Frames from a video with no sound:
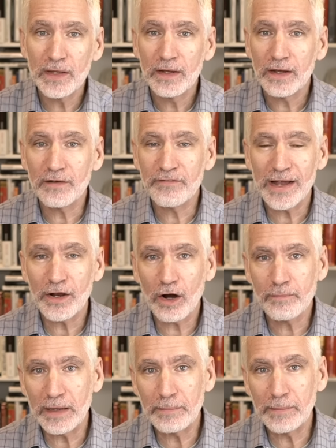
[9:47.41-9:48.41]
Vanguard
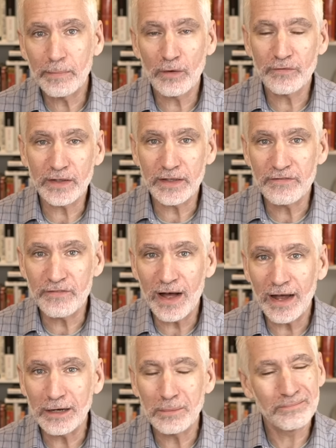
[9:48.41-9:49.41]
may be perfectly
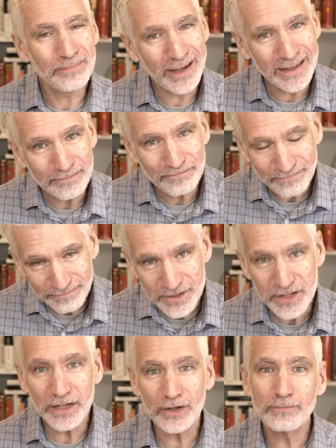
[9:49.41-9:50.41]
fine, but
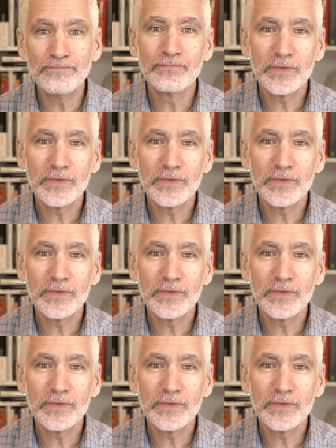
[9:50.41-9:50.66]
still,